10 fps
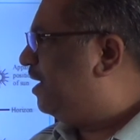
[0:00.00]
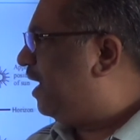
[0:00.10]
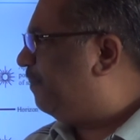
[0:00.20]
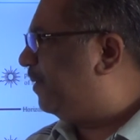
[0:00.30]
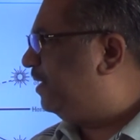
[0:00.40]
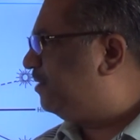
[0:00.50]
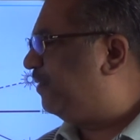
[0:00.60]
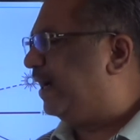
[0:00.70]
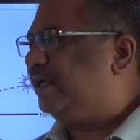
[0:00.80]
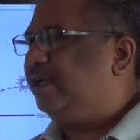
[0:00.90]
Apparent
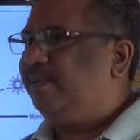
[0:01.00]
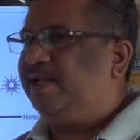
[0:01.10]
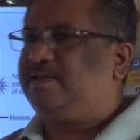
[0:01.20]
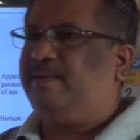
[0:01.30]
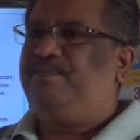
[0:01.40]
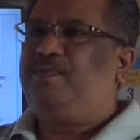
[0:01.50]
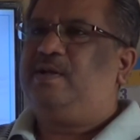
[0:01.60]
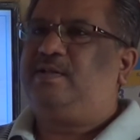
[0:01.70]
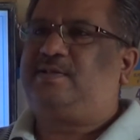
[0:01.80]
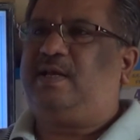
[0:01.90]
flattening means
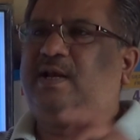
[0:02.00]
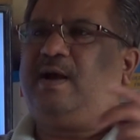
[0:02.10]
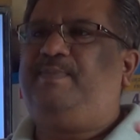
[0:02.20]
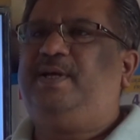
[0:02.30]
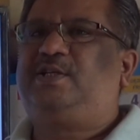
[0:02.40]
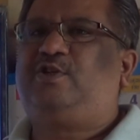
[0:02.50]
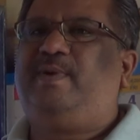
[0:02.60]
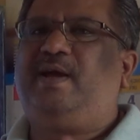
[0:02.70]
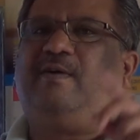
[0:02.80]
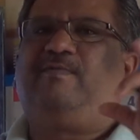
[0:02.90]
the sun appears to
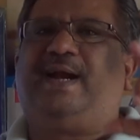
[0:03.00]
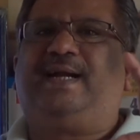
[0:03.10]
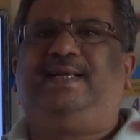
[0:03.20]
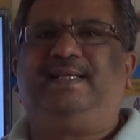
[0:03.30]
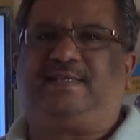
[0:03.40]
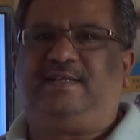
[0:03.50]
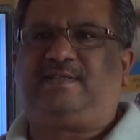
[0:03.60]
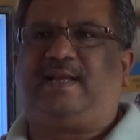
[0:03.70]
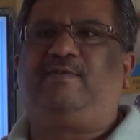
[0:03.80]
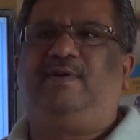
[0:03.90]
be a flat disk,
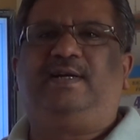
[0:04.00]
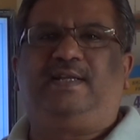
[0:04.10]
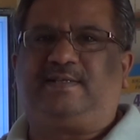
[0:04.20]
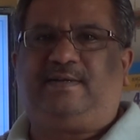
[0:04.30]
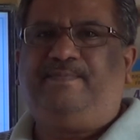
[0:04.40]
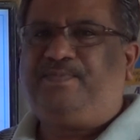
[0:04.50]
circular disk,